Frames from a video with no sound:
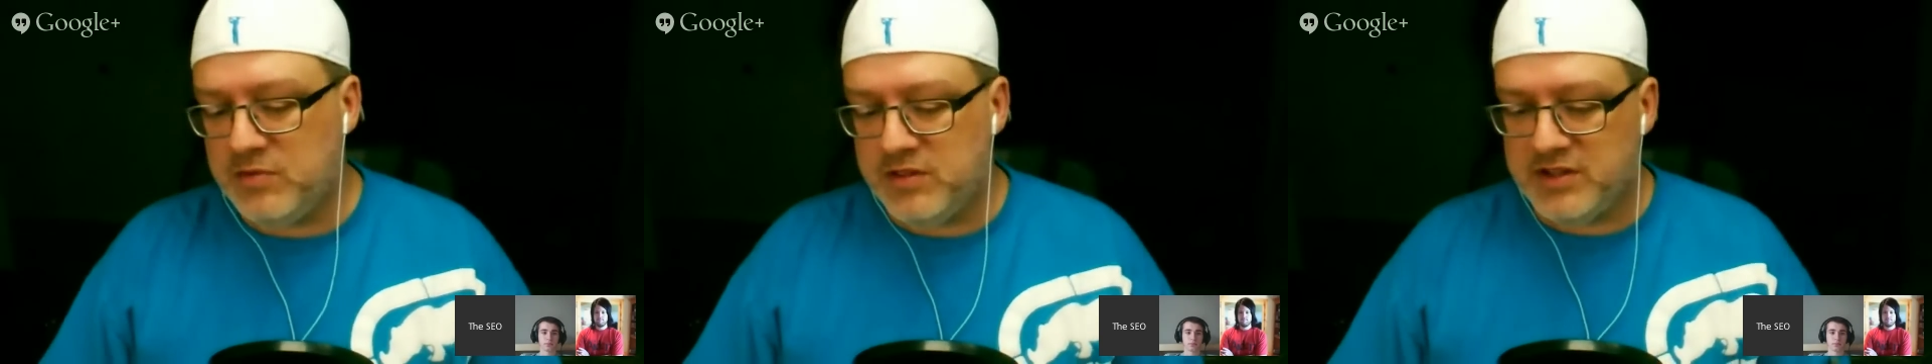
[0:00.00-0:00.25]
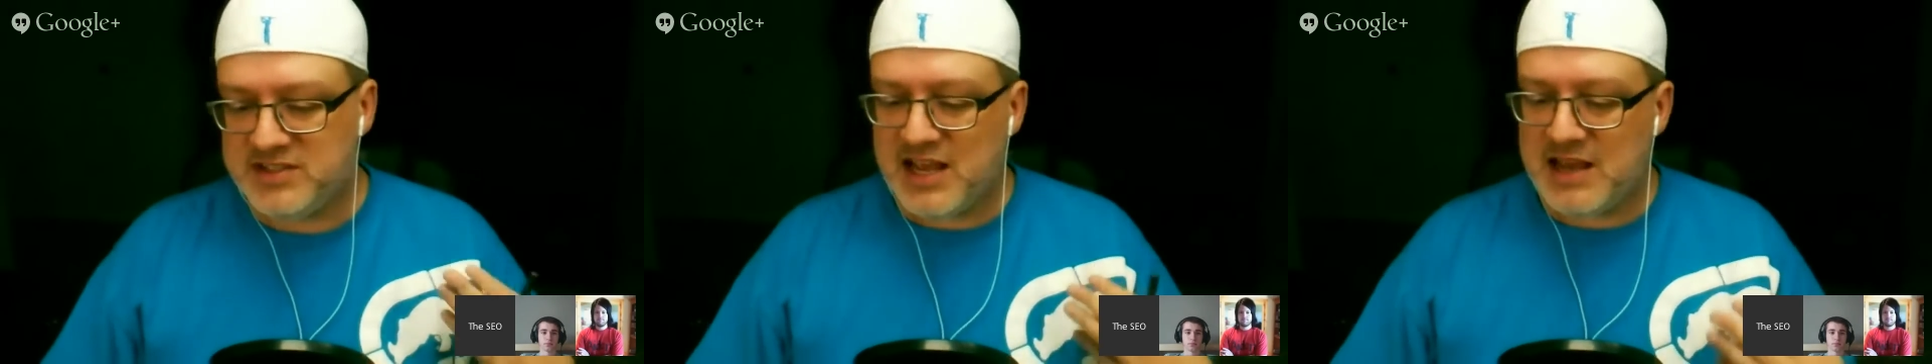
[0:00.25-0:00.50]

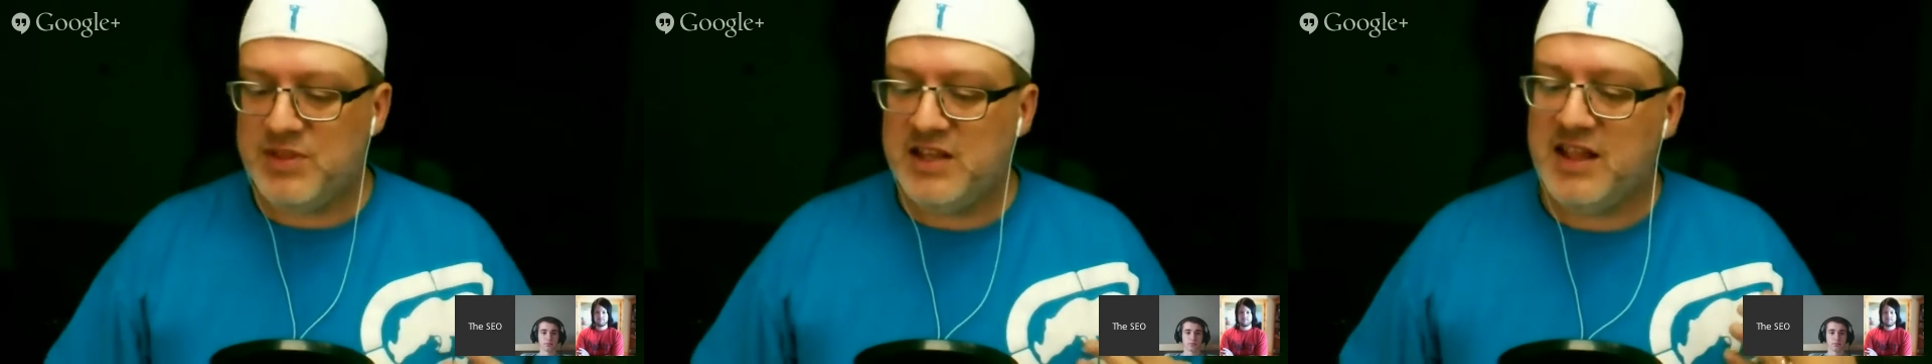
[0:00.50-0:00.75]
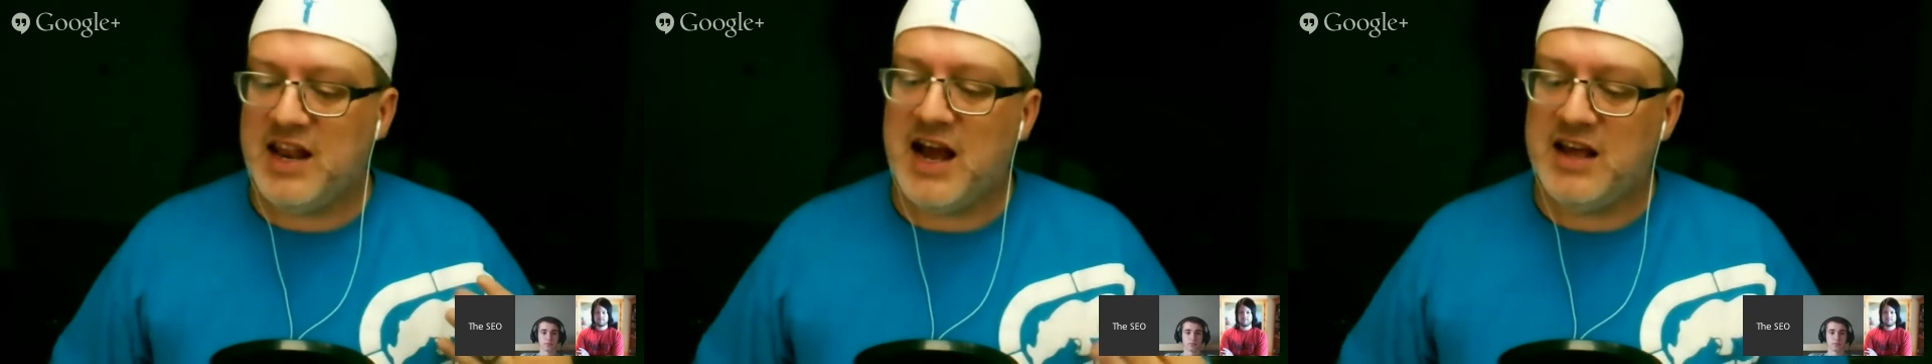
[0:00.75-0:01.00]
the same
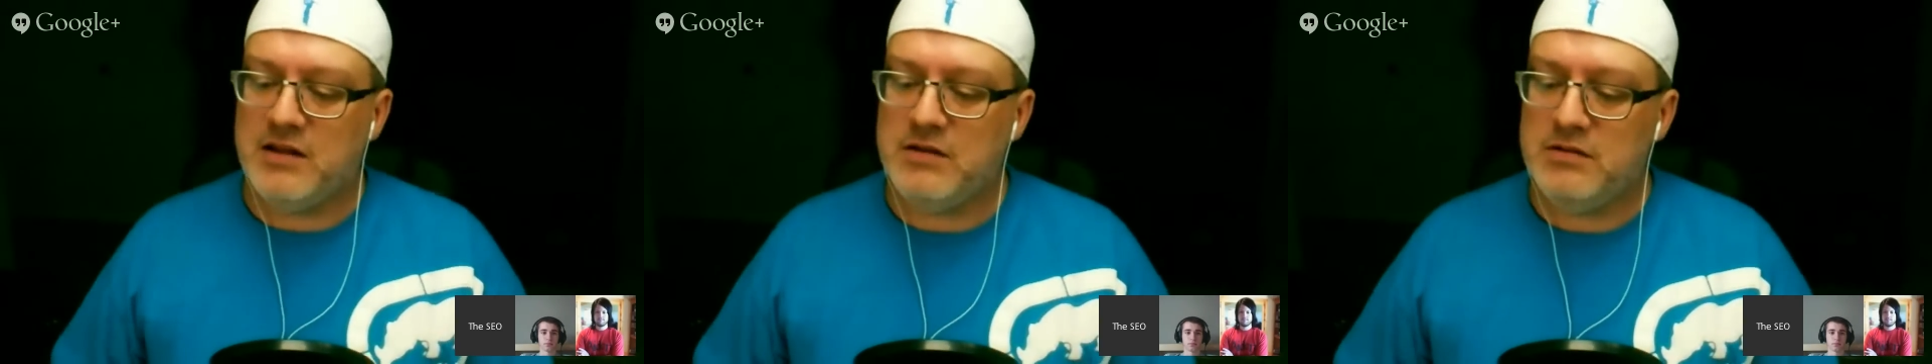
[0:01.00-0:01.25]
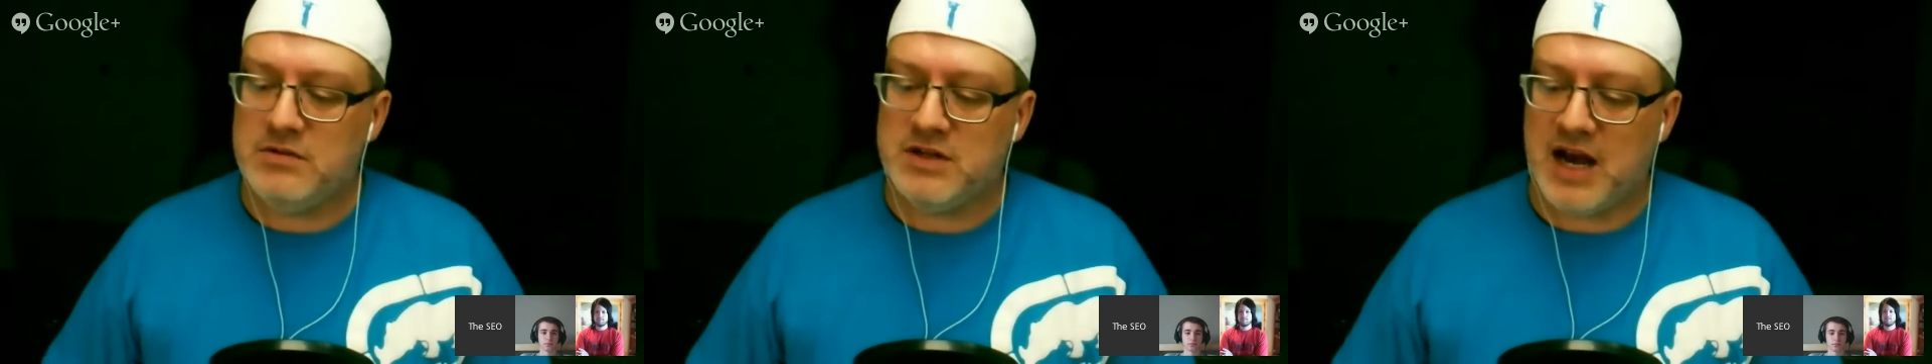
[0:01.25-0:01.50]
thing that
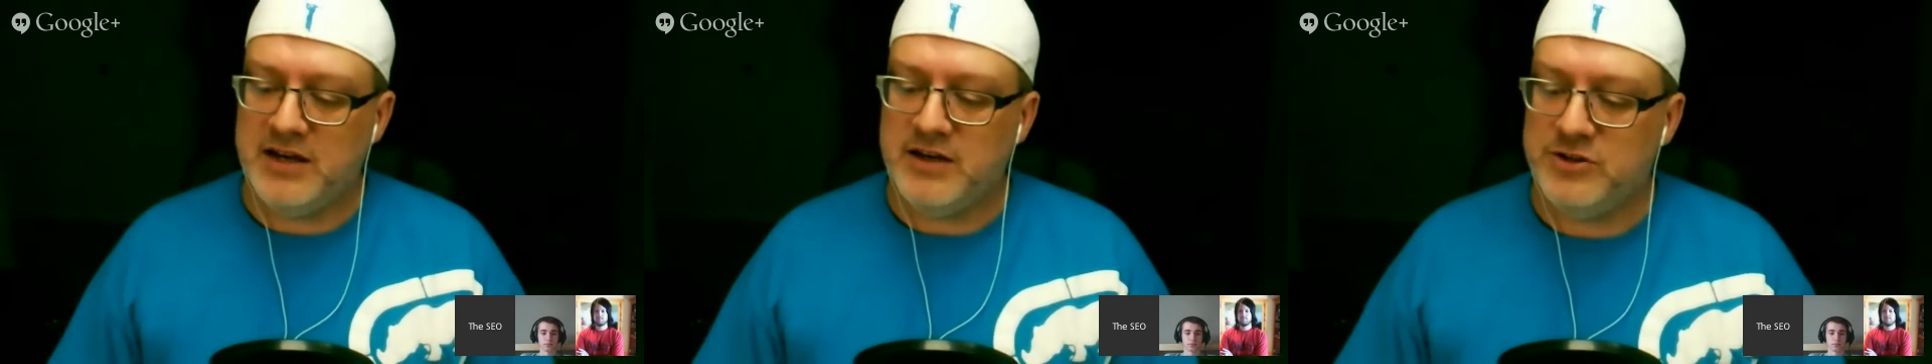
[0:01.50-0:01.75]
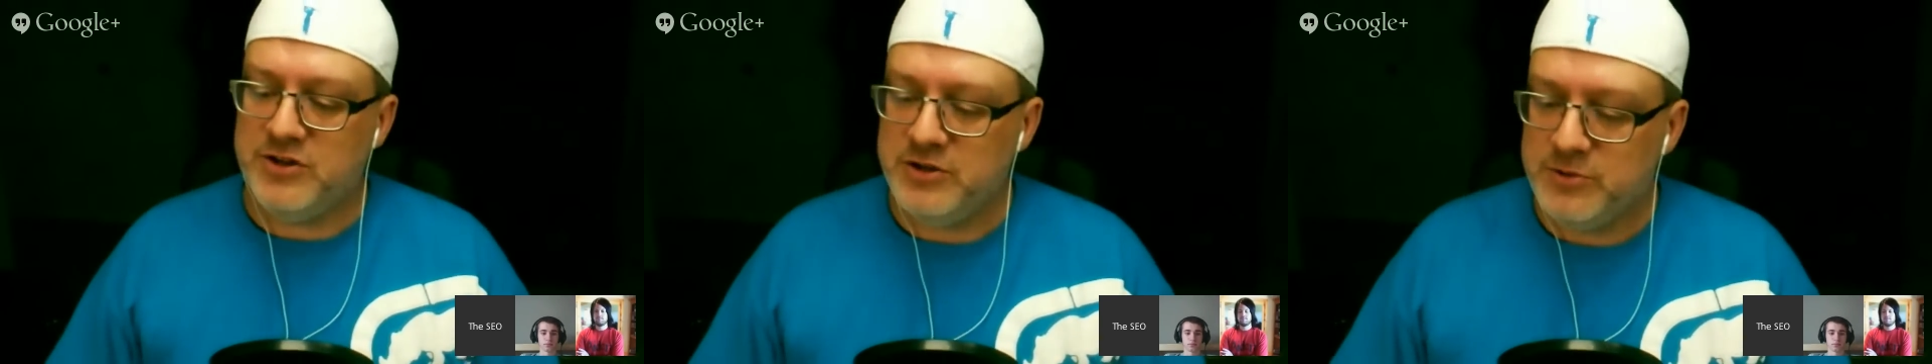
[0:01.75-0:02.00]
I kind
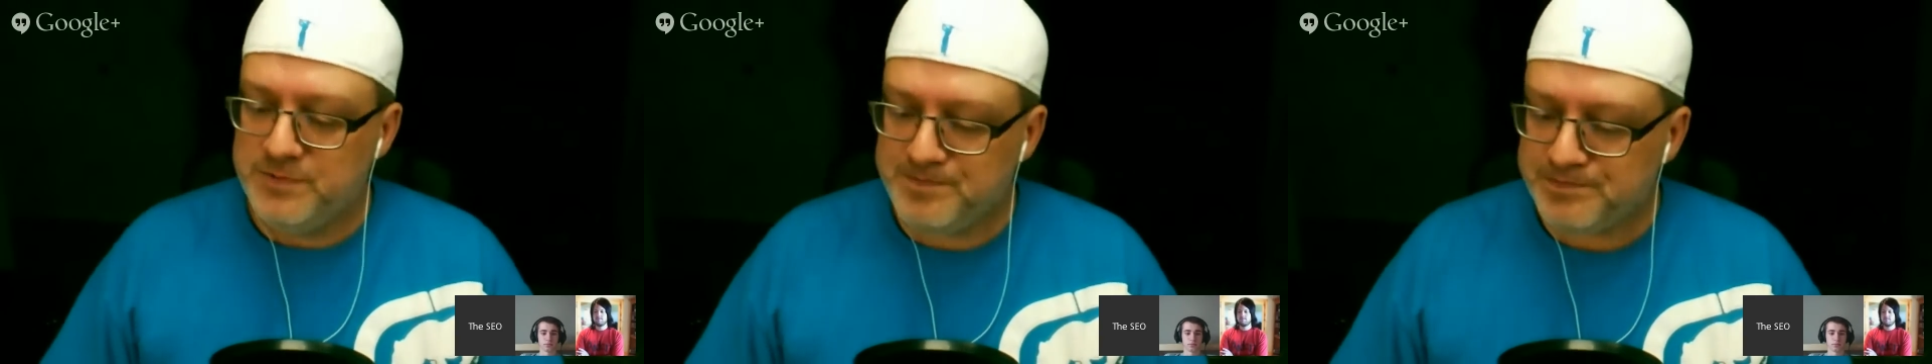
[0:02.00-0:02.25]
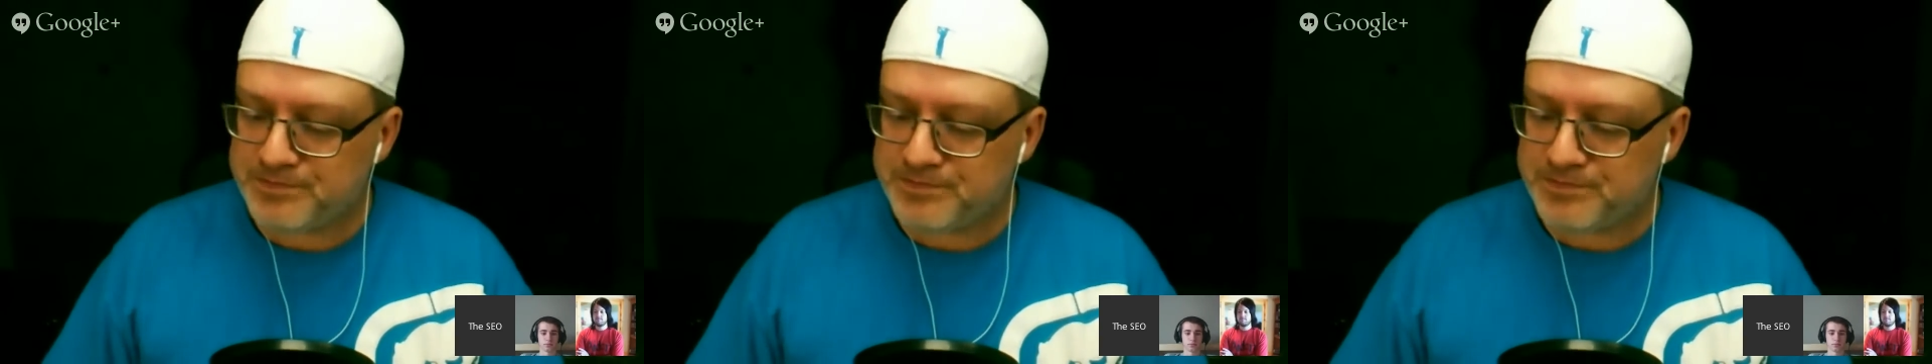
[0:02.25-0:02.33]
of do,